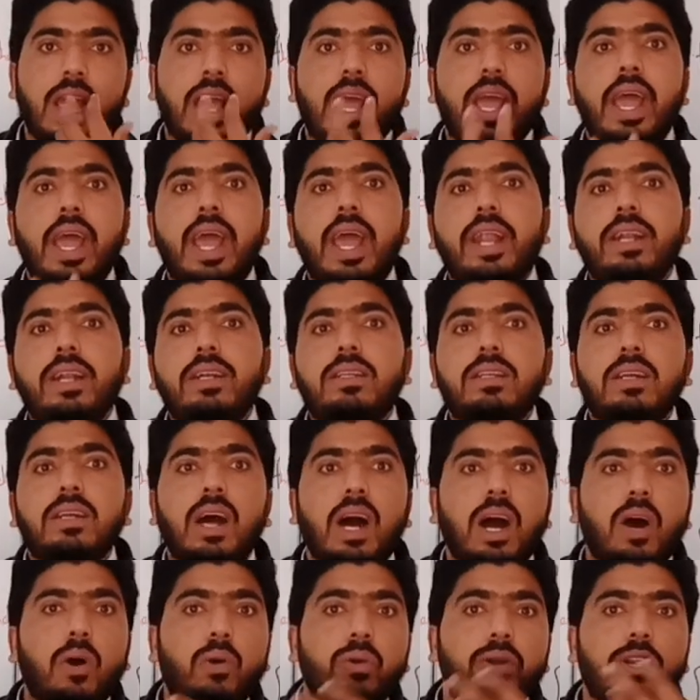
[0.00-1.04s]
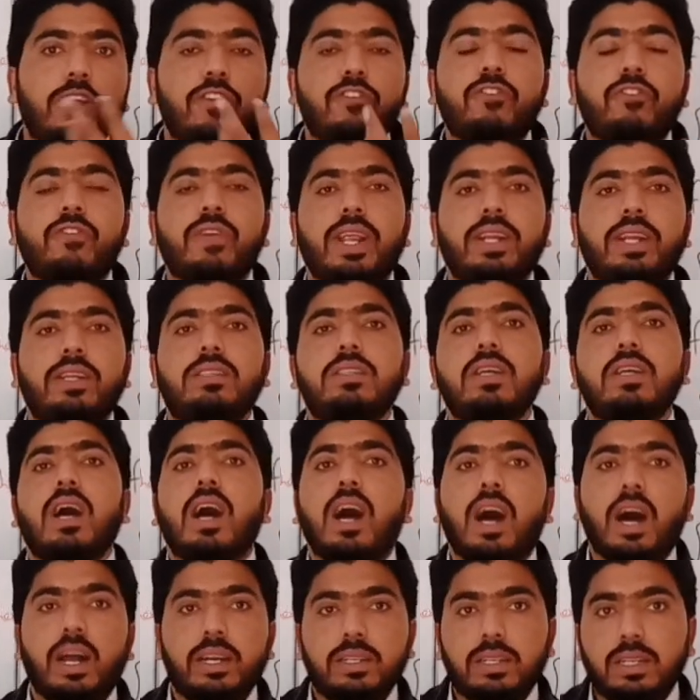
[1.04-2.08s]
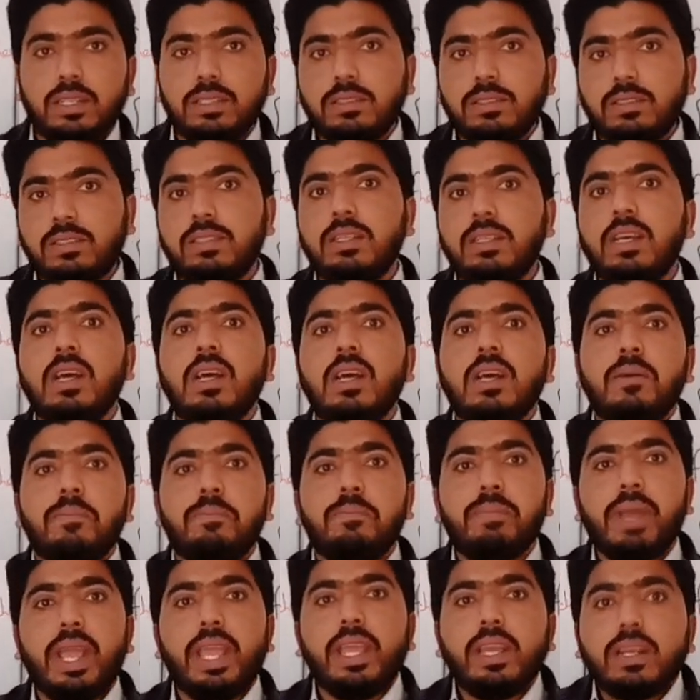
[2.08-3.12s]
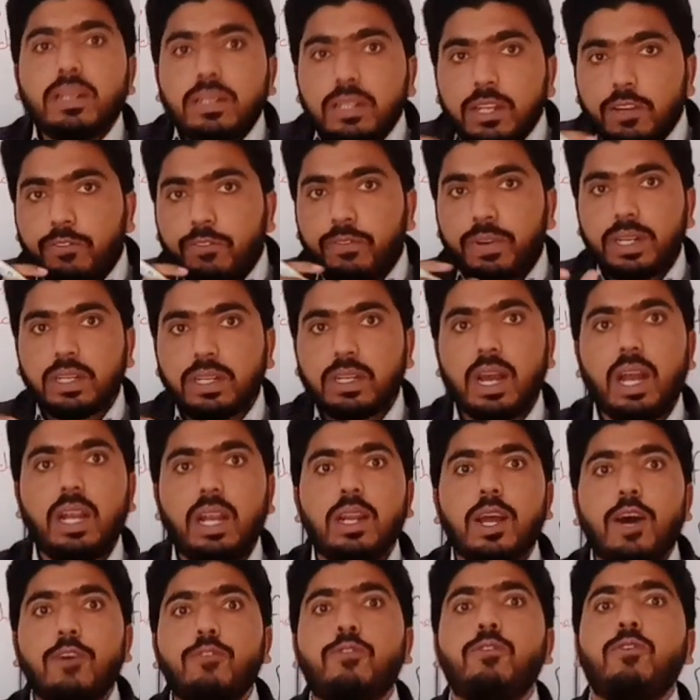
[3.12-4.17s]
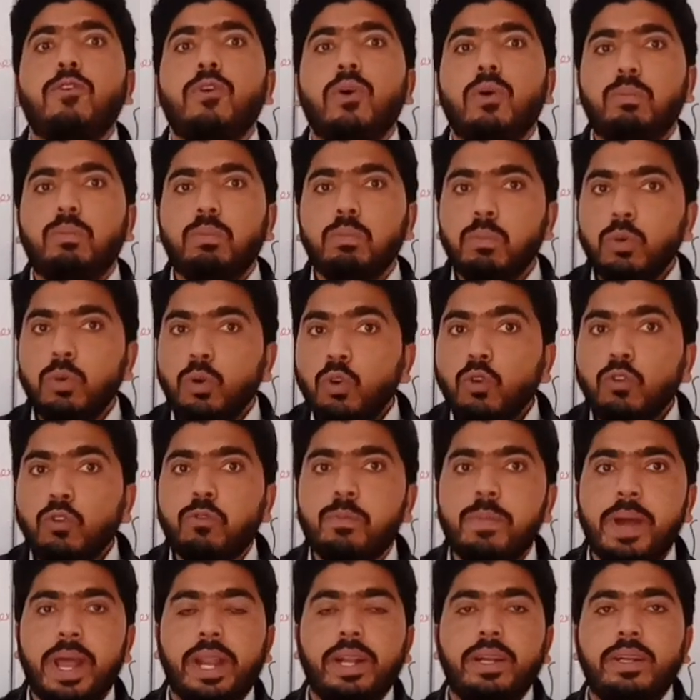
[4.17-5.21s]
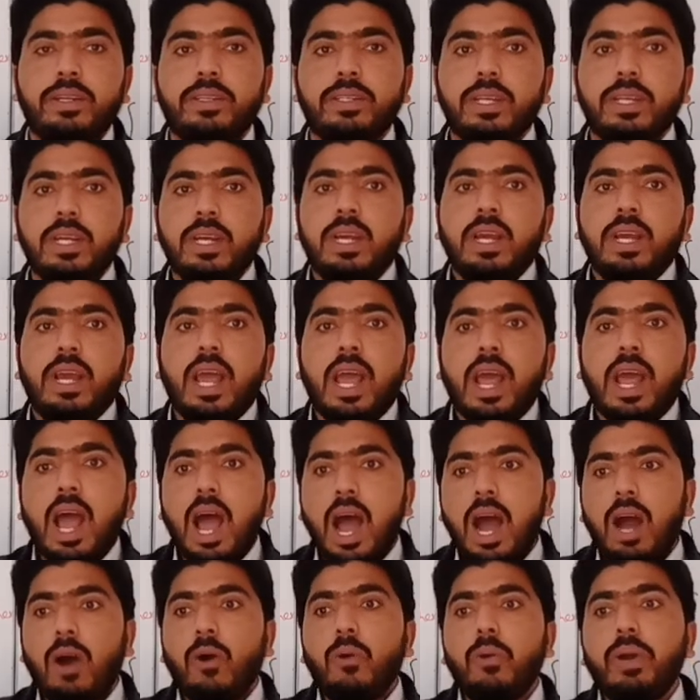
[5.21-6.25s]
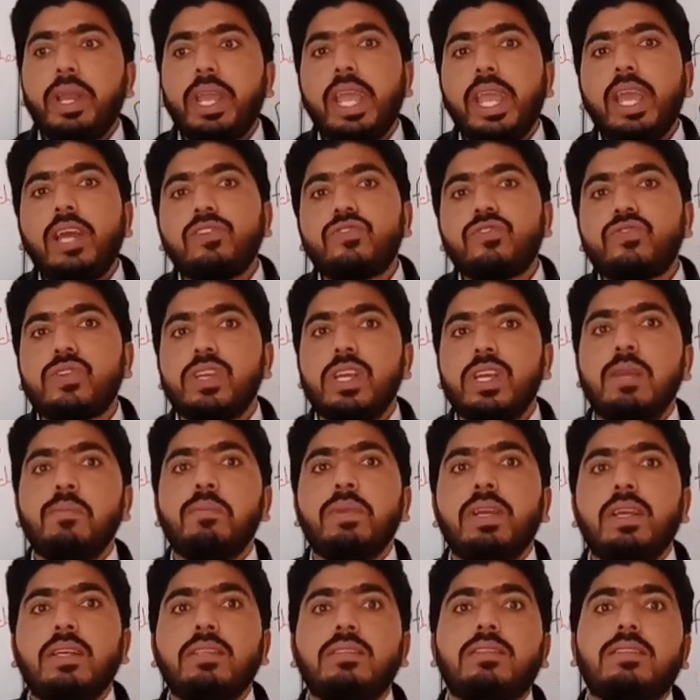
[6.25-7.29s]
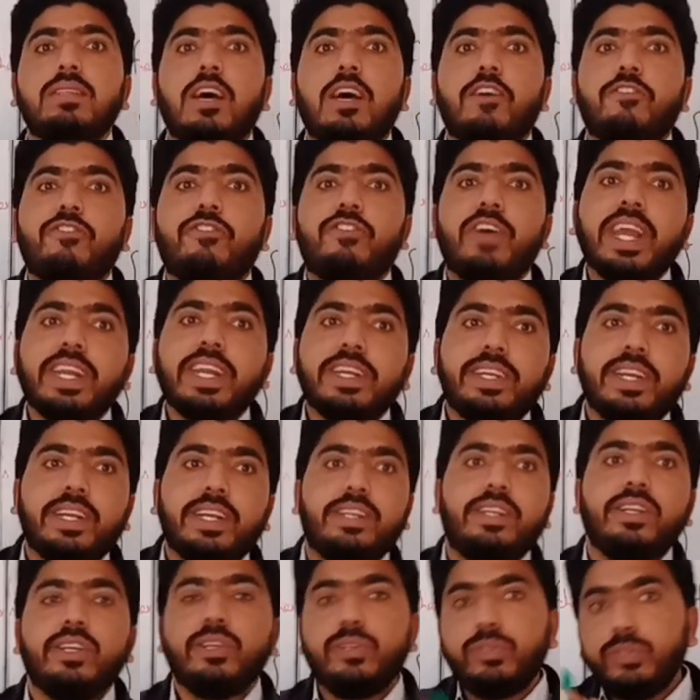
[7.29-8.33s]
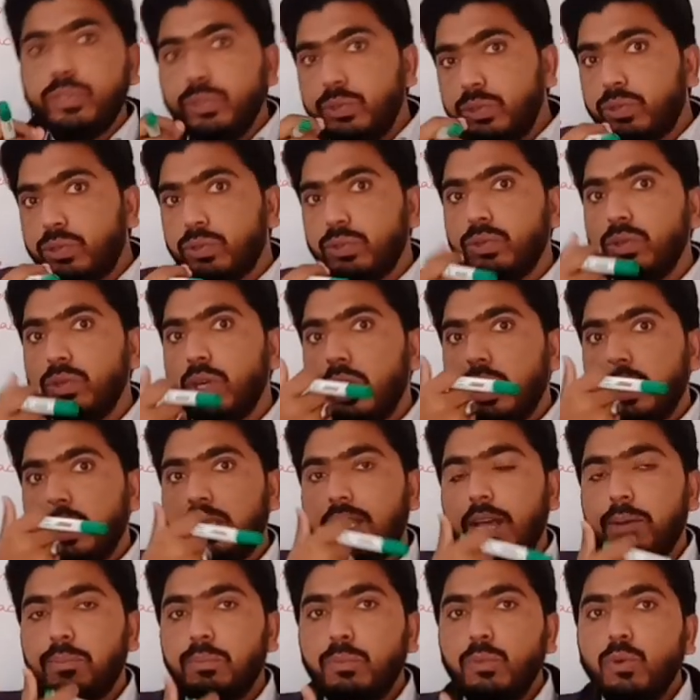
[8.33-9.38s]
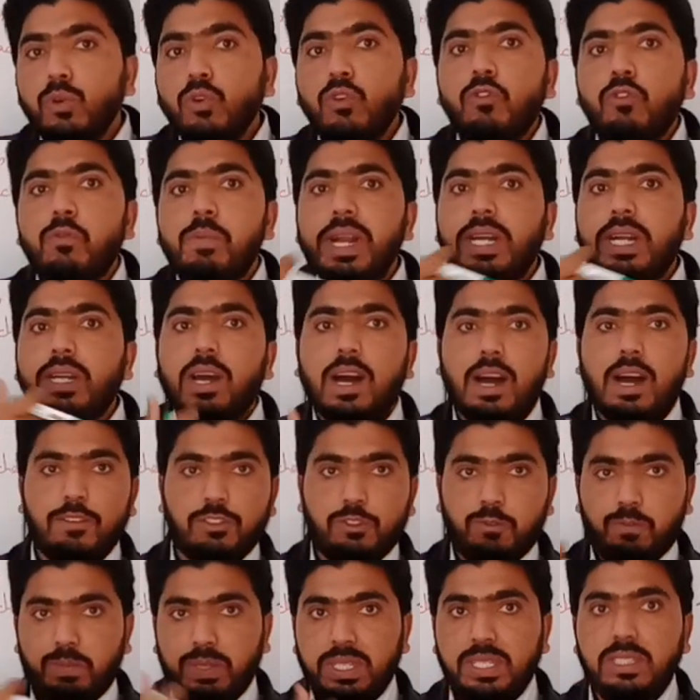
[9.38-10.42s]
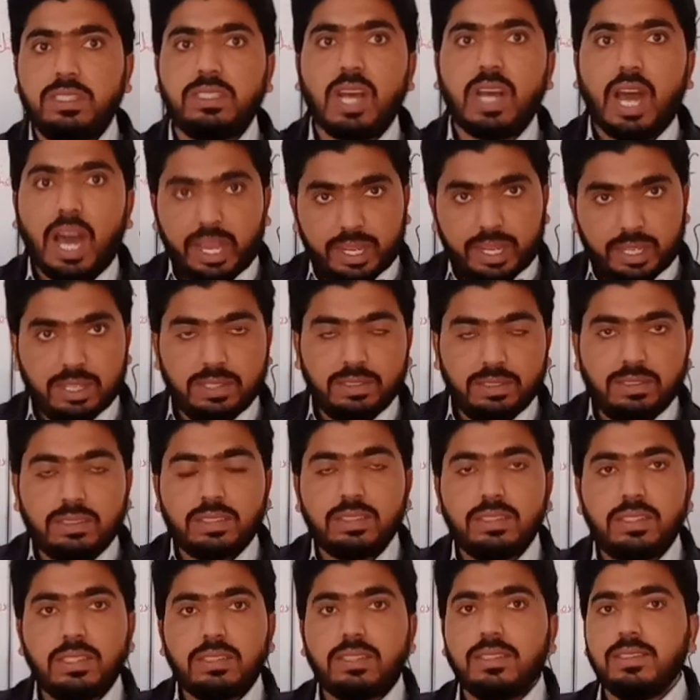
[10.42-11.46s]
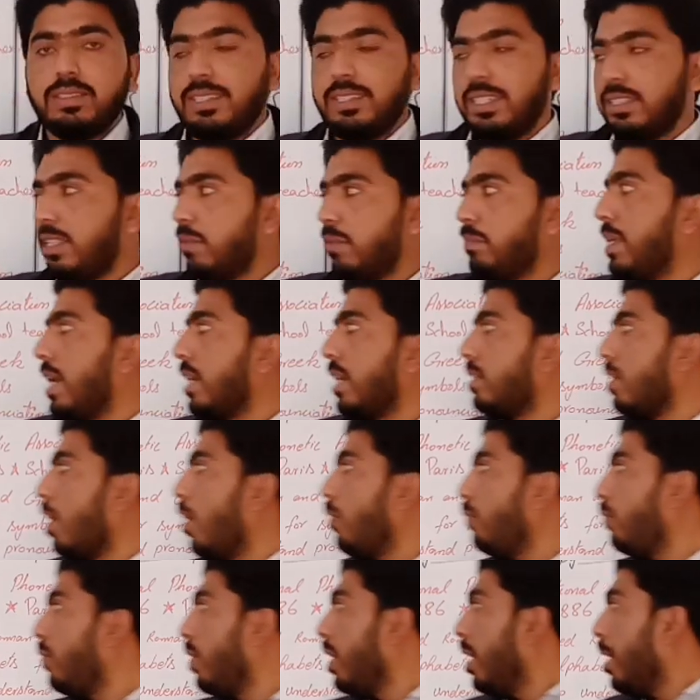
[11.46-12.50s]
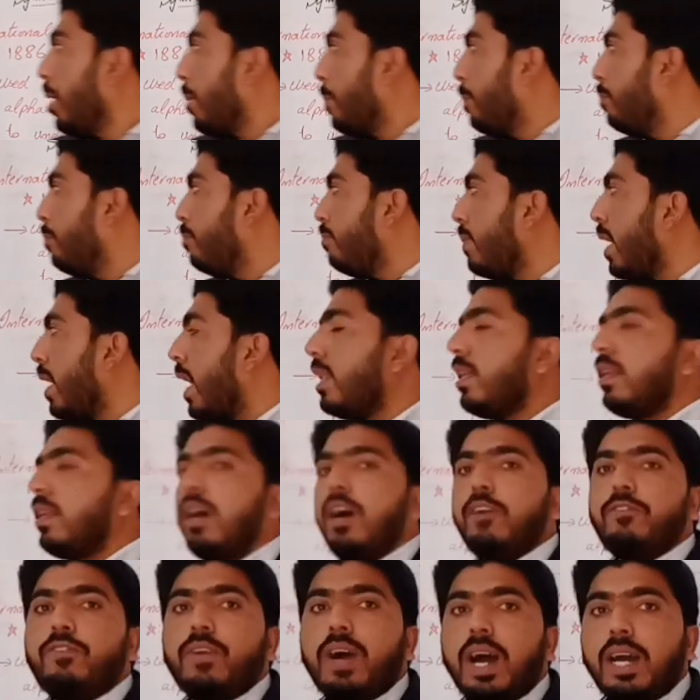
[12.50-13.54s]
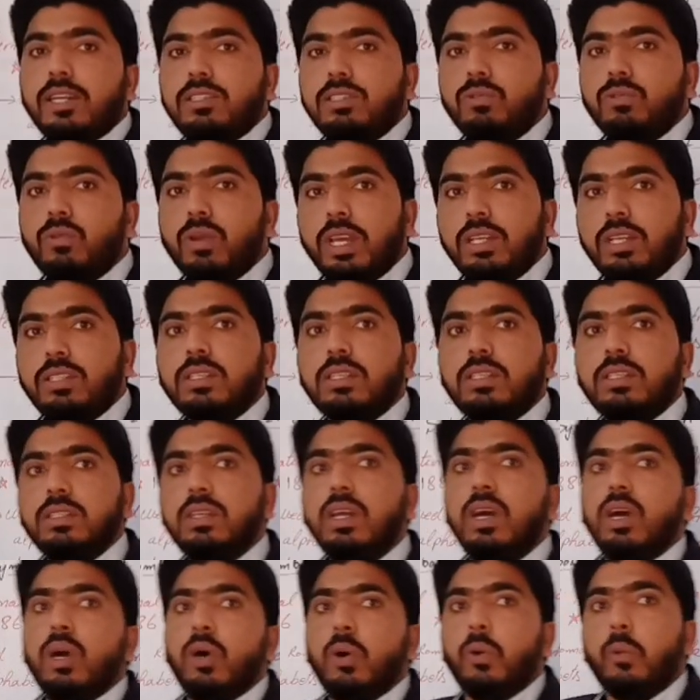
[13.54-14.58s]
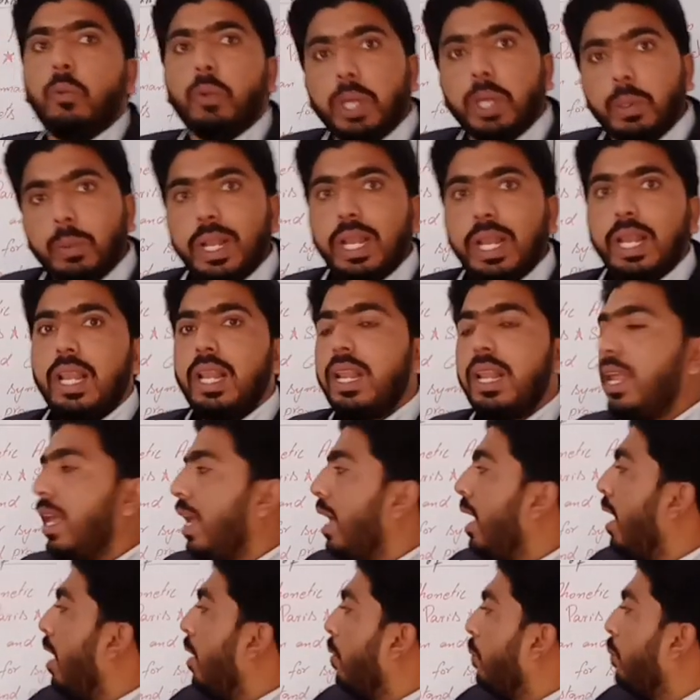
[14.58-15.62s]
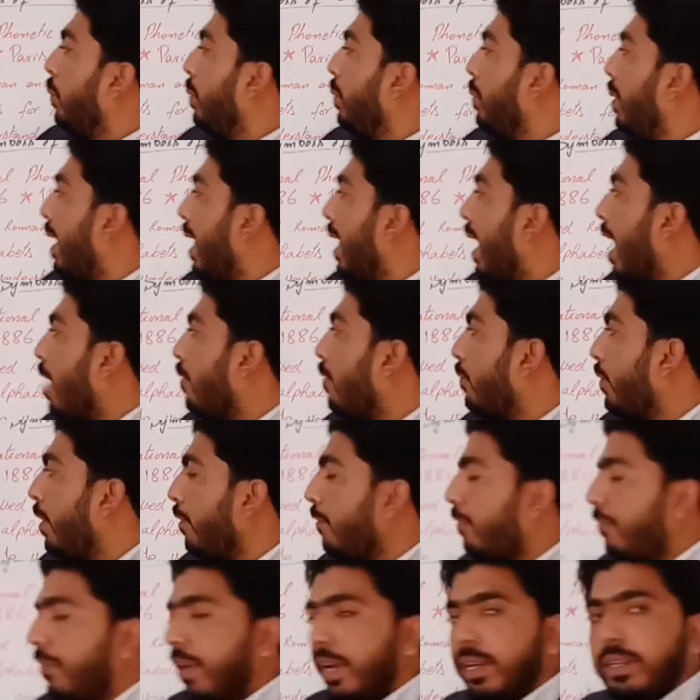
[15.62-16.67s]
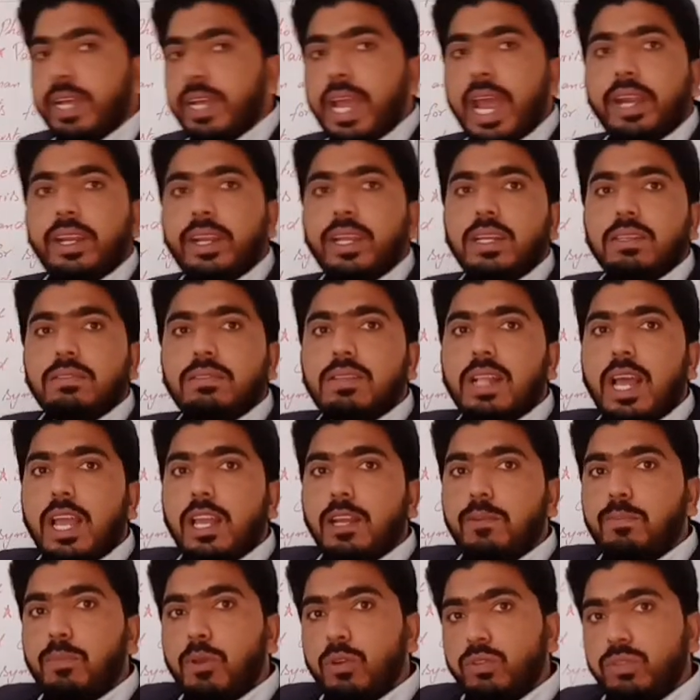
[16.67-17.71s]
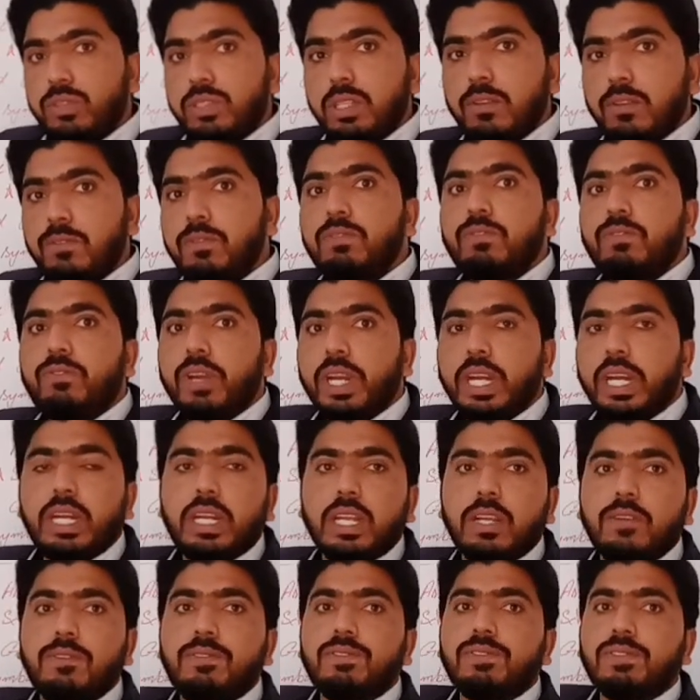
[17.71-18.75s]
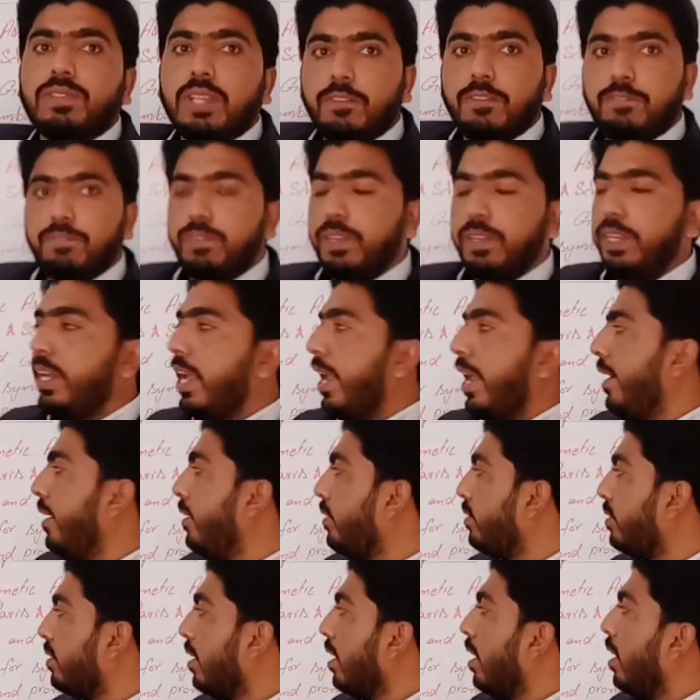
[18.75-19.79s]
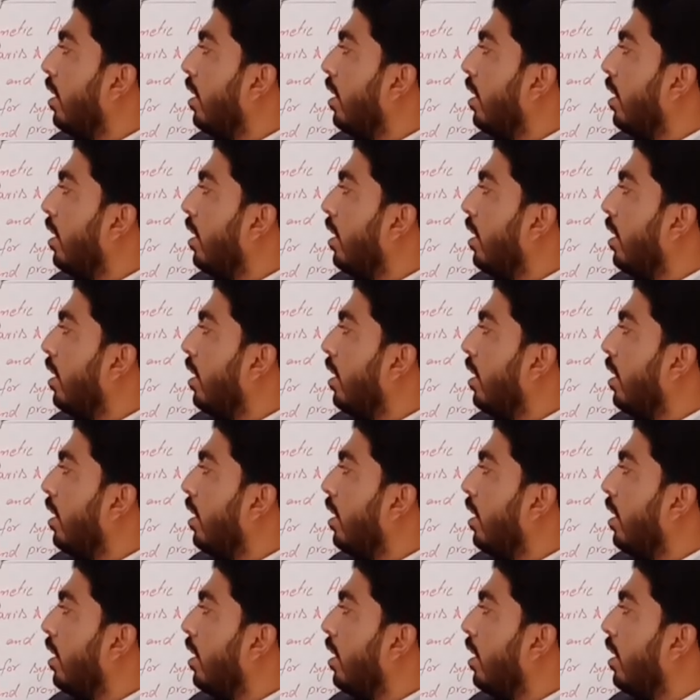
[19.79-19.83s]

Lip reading: and how different organs make different kind of movement, how airstream is affected due to the movement of speech organs. This is the subject of manner of articulation. We will have different headings like plosive, fricatives, affricates.